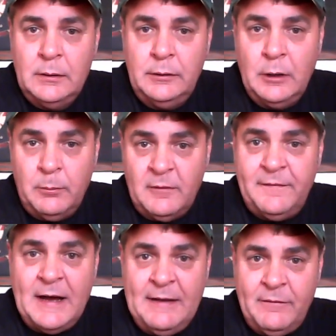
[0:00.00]
number
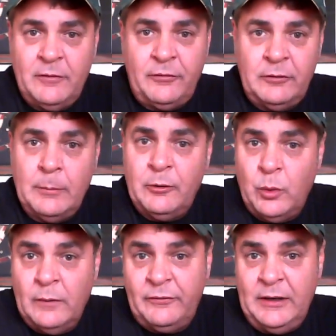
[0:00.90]
5 versus number
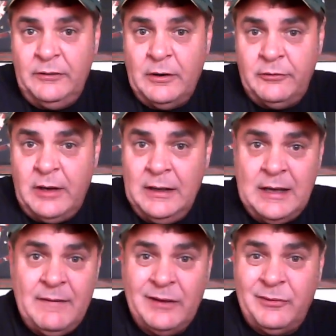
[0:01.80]
12 seed yesterday and
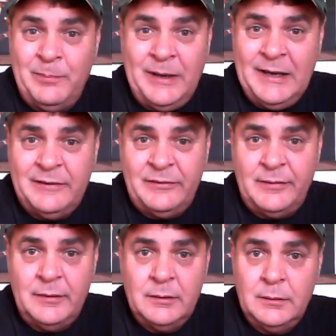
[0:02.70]
gave out some picks?
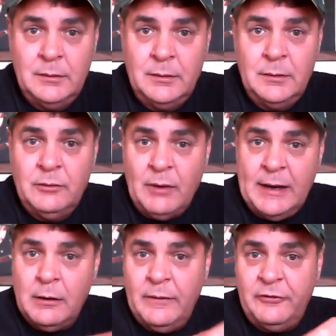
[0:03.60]
Right
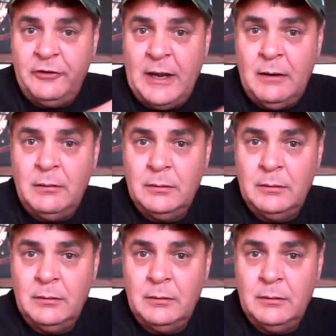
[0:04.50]
here on this channel.